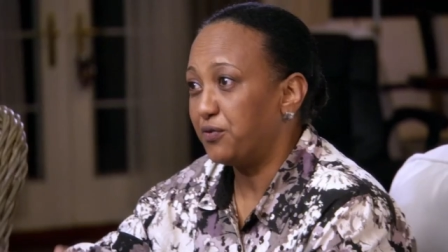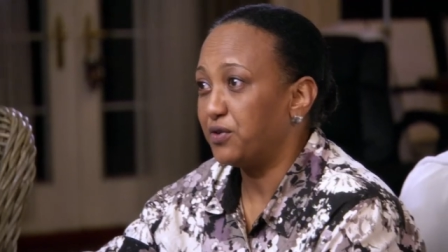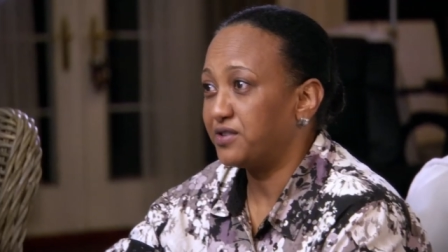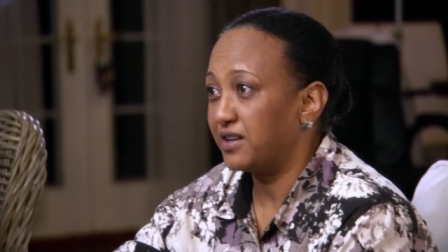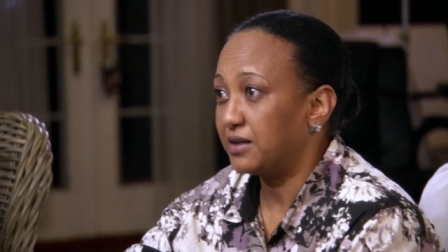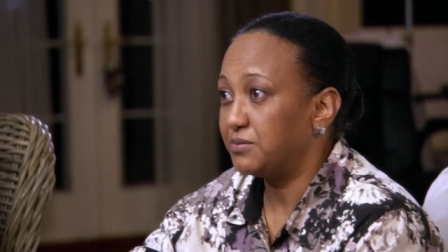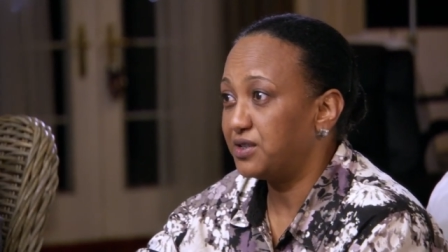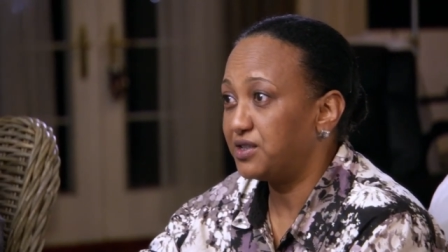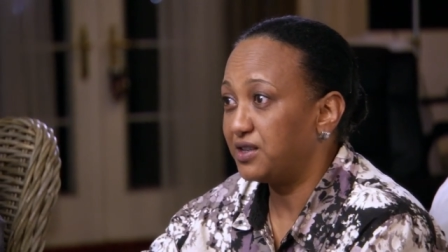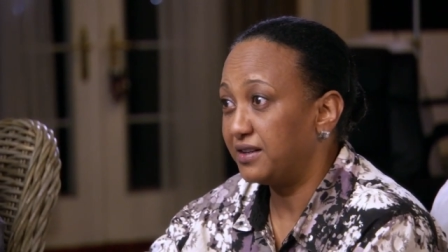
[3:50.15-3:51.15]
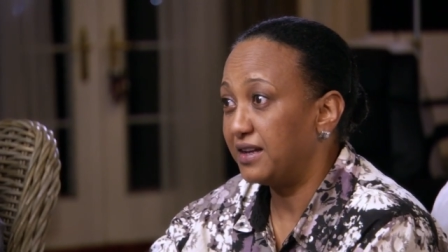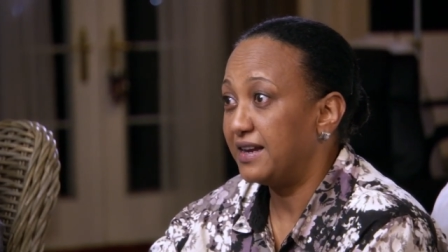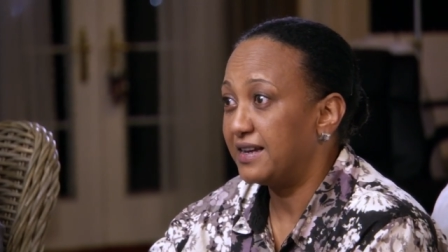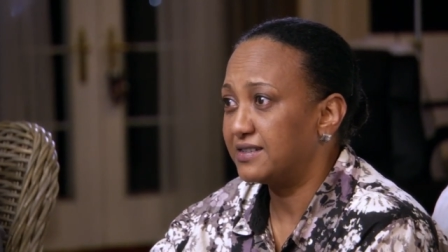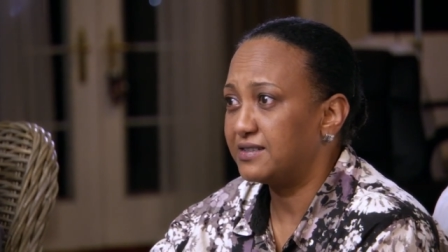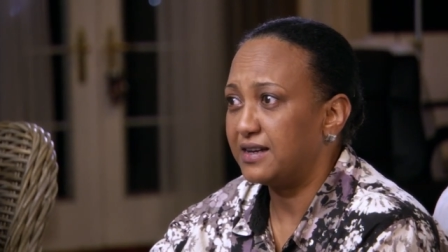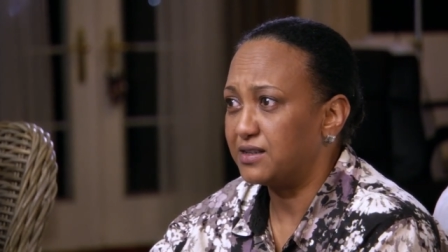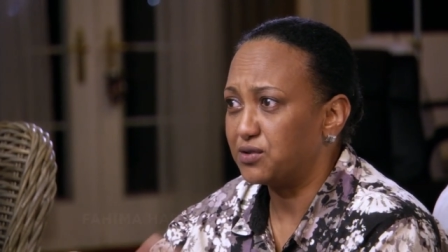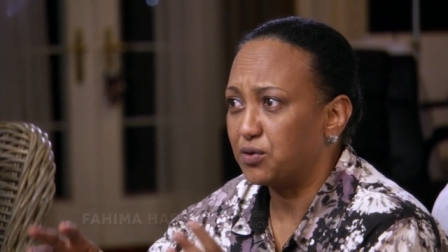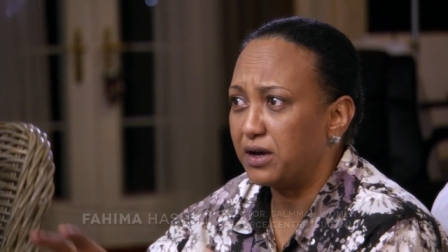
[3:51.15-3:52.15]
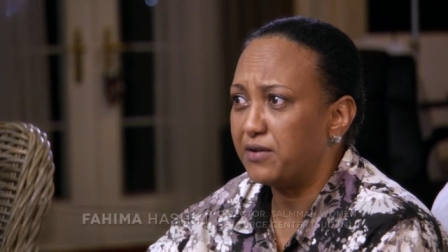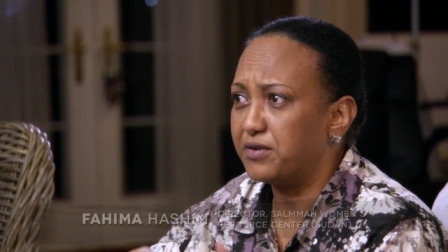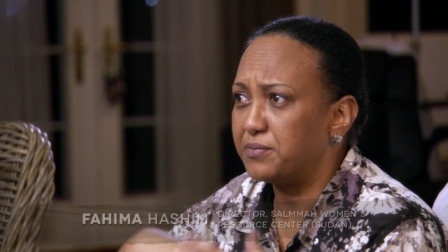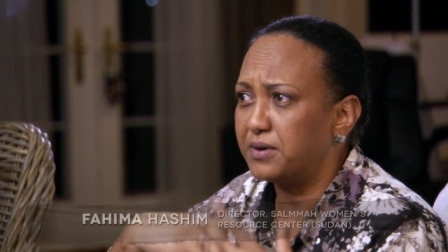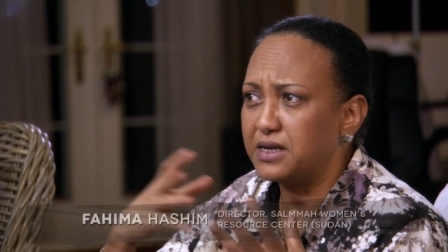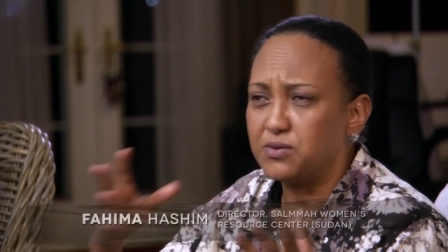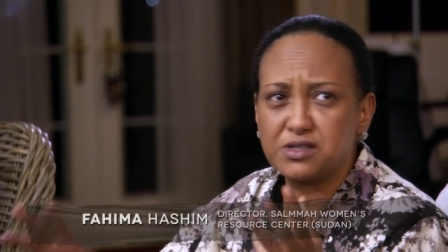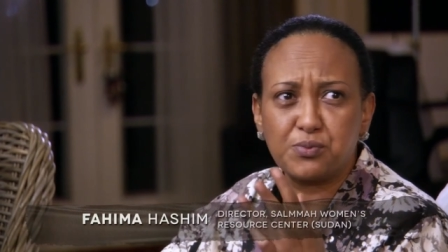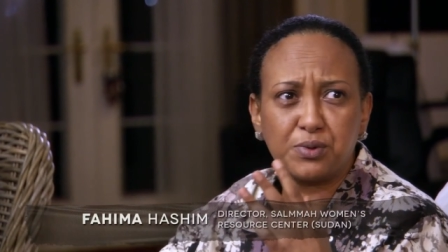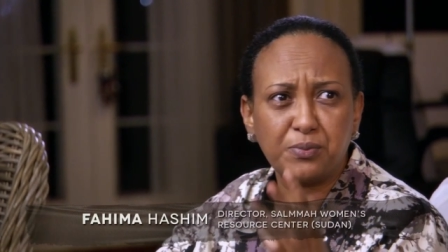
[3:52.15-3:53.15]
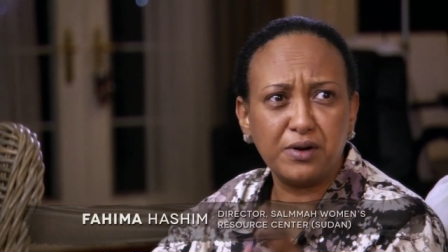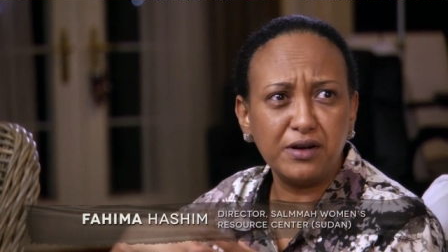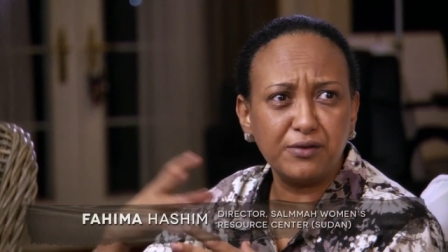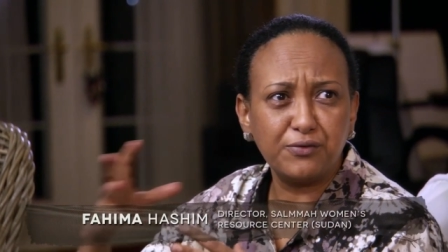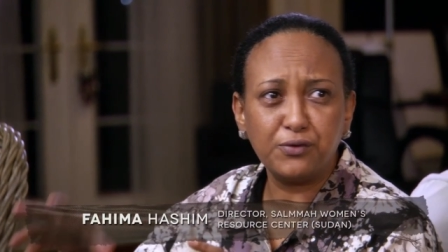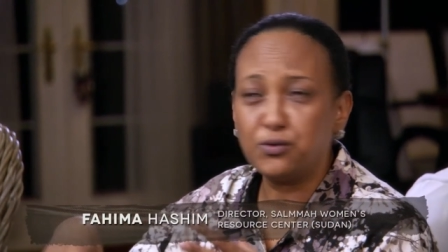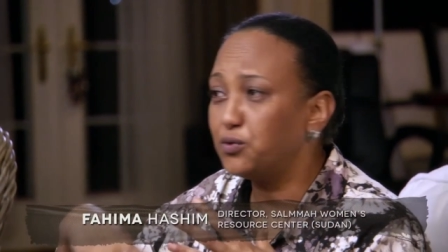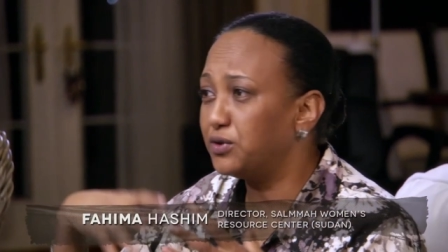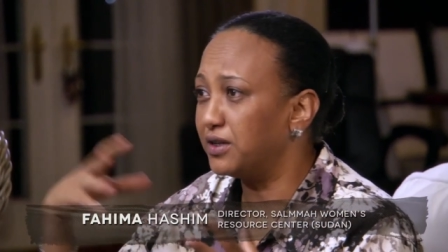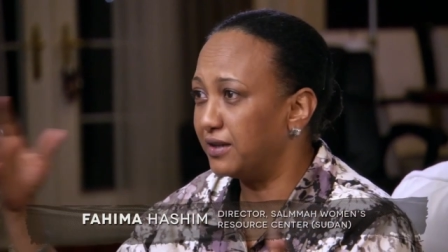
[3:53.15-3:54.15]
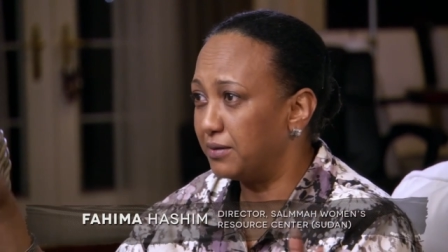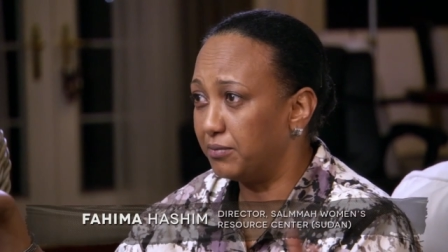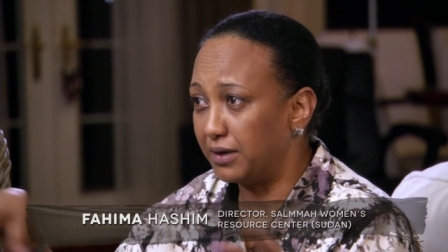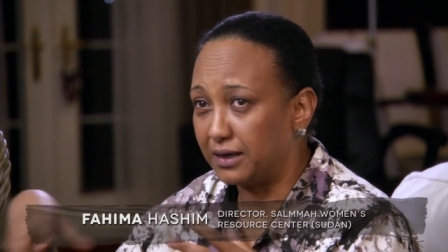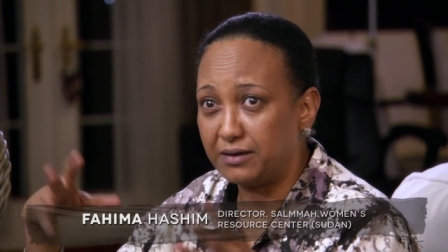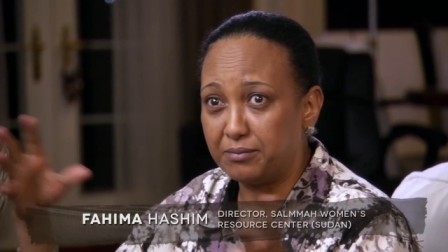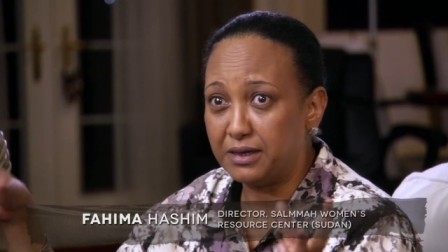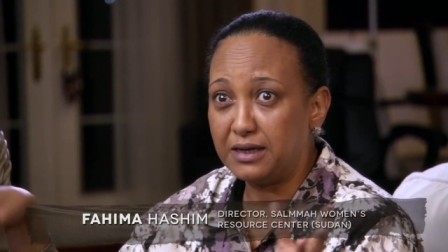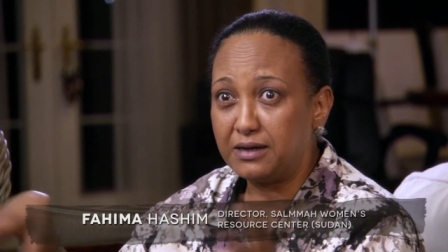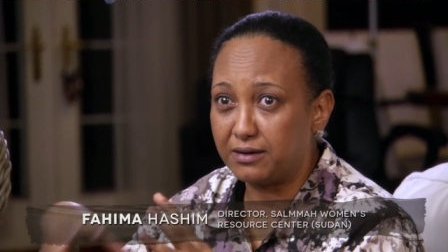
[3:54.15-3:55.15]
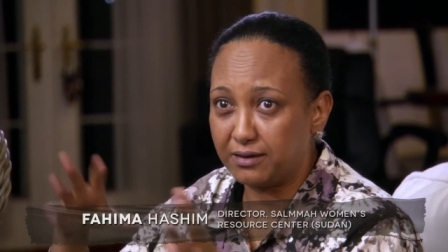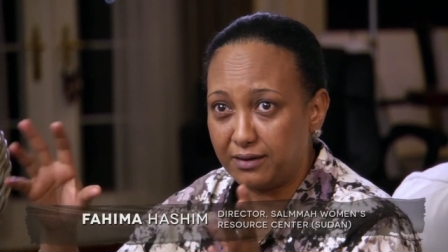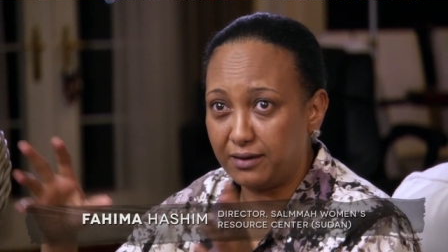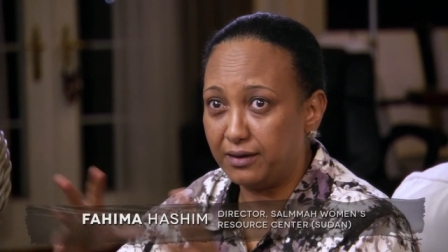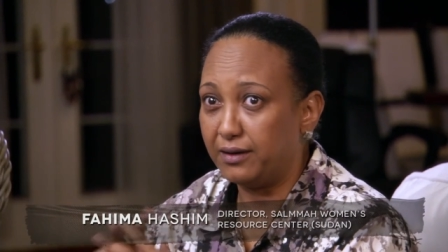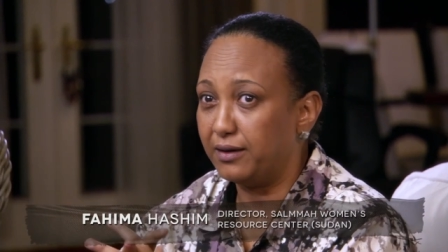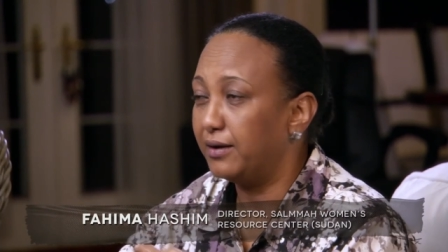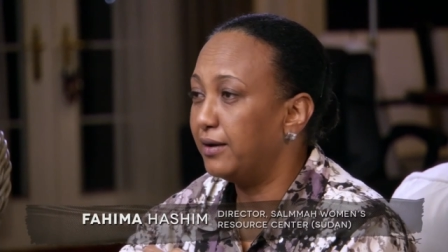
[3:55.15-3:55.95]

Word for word: for circumcision the next day, so everybody was preparing food and they're making big. Uh,